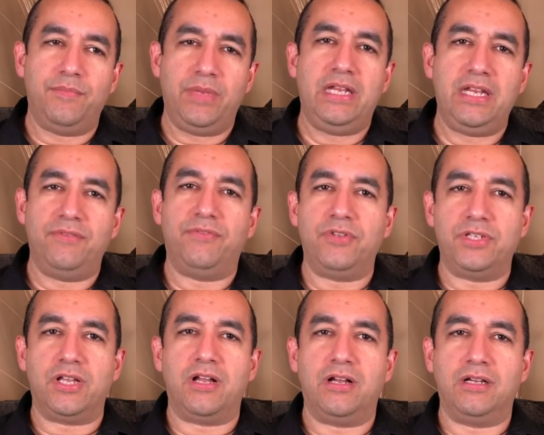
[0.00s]
meaningful
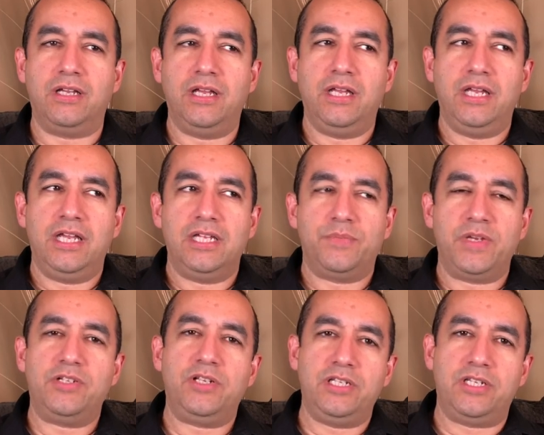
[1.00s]
song,
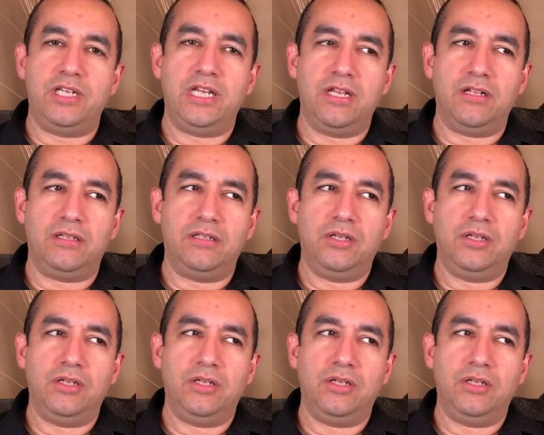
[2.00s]
especially to Neil,